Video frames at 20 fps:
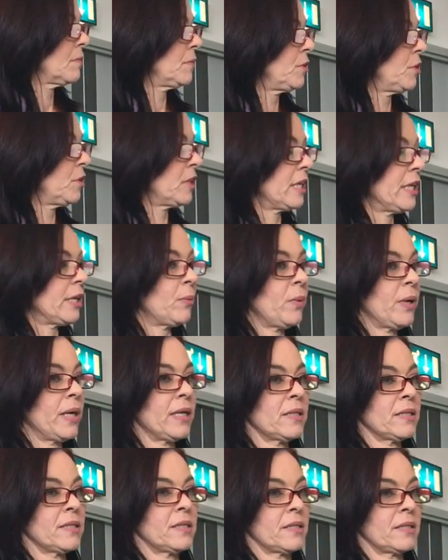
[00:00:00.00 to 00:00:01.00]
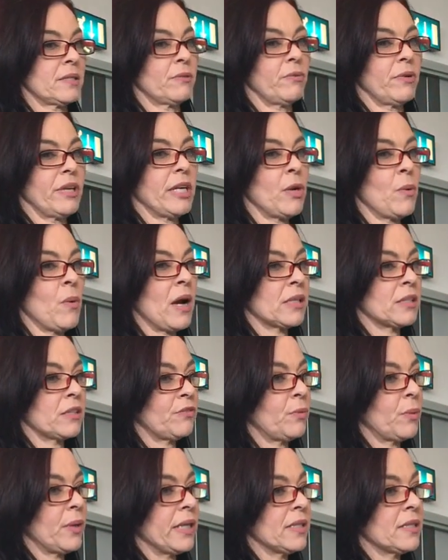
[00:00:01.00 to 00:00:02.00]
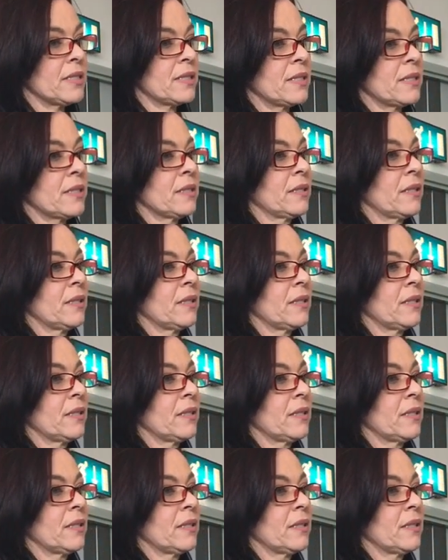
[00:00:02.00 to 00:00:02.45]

Nuclear waste, radioactive waste.